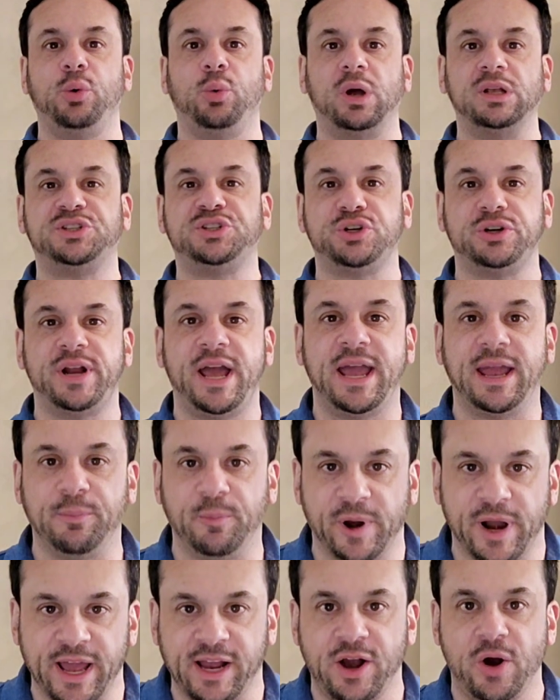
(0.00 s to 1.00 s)
What's your name?
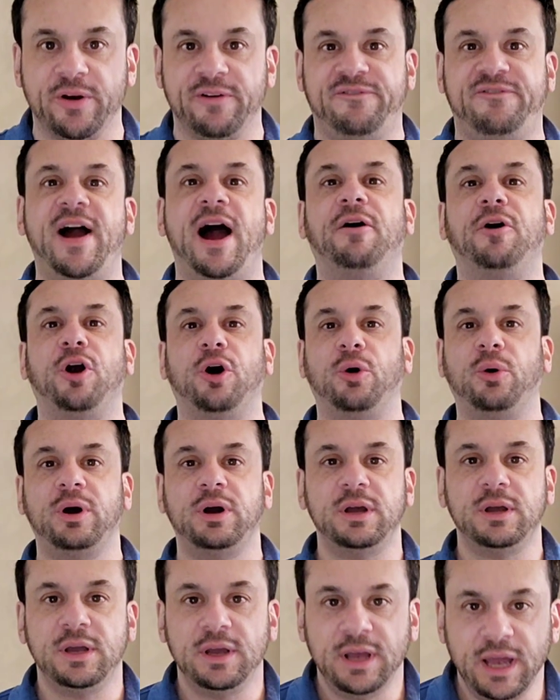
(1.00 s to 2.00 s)
When I go to Pharaoh
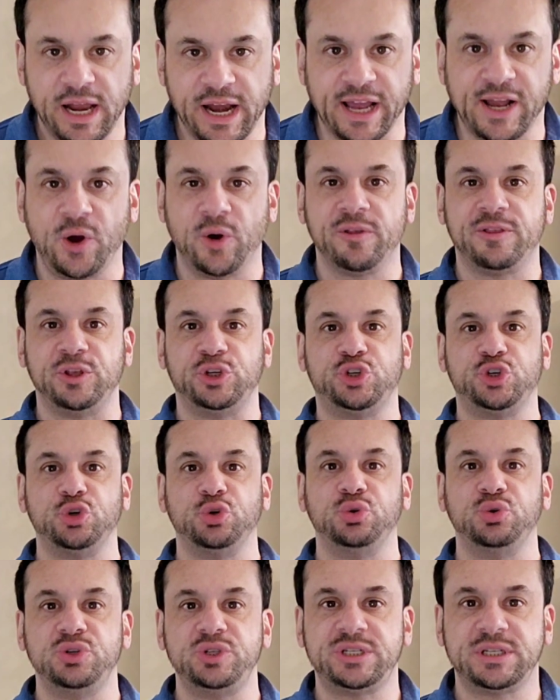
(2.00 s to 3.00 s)
and I go to the
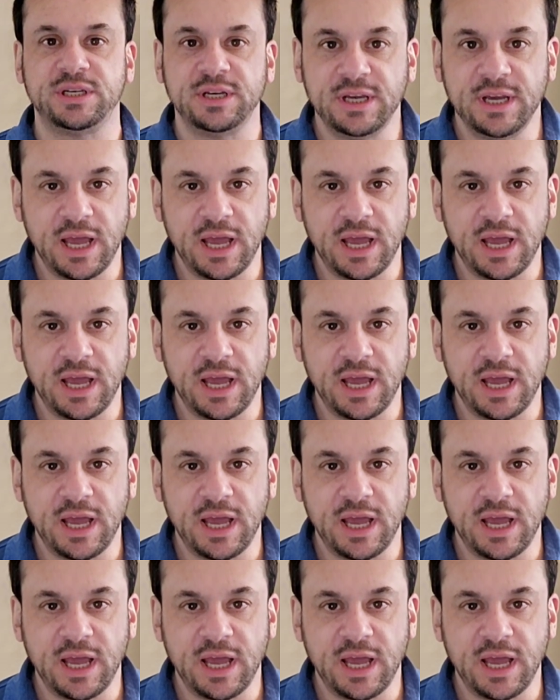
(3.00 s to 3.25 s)
Jews